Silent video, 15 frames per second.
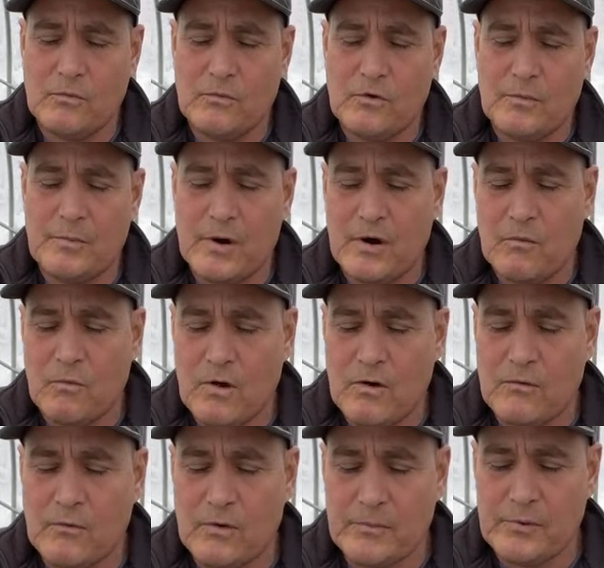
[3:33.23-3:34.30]
upon what
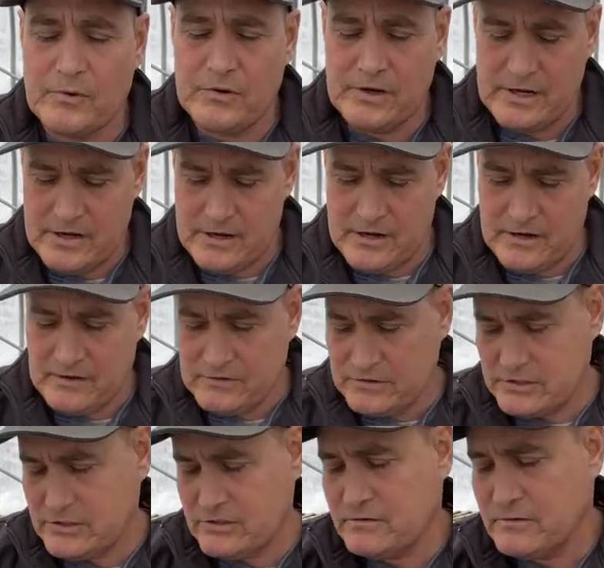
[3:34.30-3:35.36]
we're putting in there. So